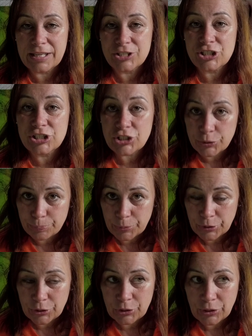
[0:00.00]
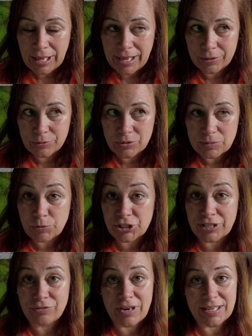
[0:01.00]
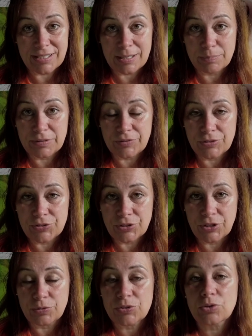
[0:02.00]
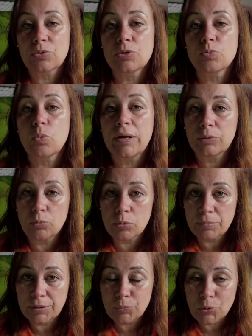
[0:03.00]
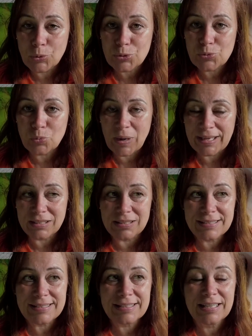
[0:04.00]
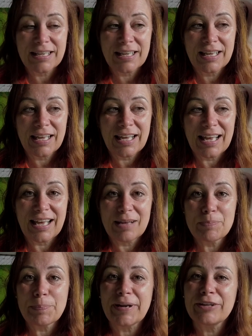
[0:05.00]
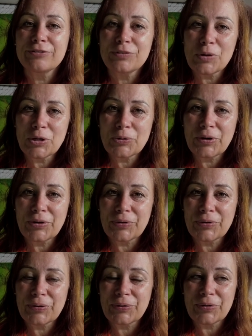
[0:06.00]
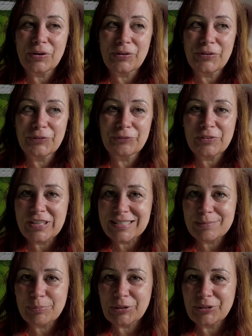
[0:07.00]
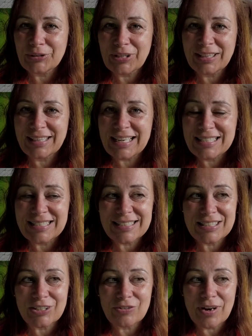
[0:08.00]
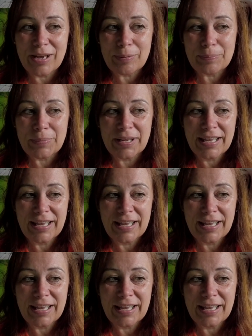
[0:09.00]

She's got a book out which I read a couple of years ago. It's called One Woman Walks Wales. But I follow her on Facebook and Instagram,